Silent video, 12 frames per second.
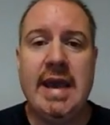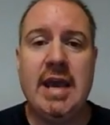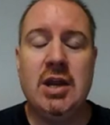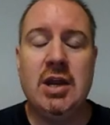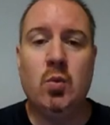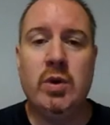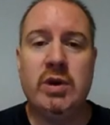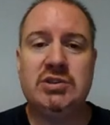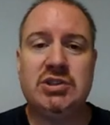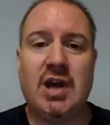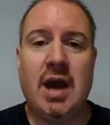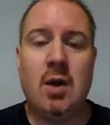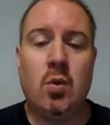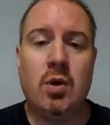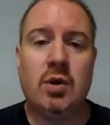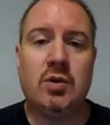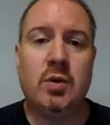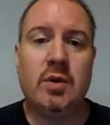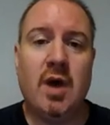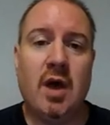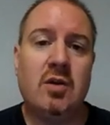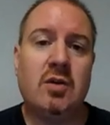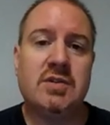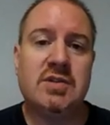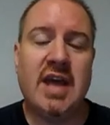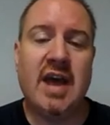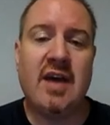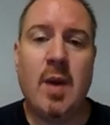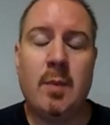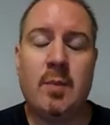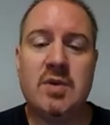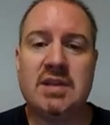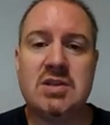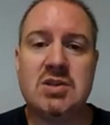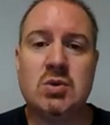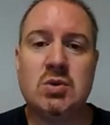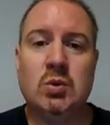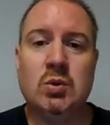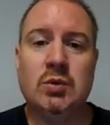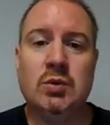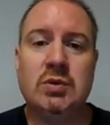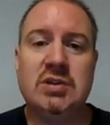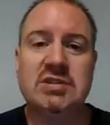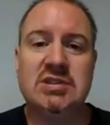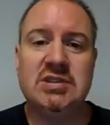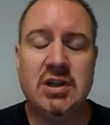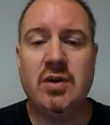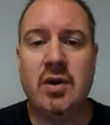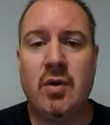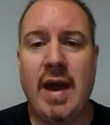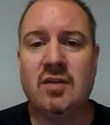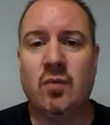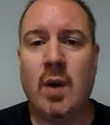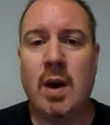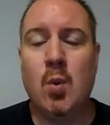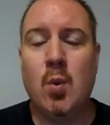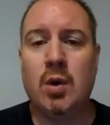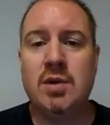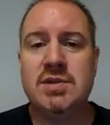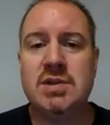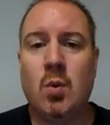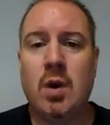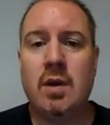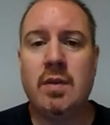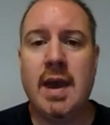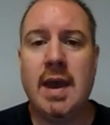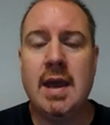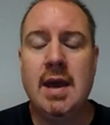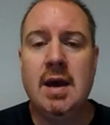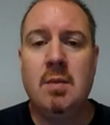in which I worked with other staff members at the school to consider interactive whiteboards and where they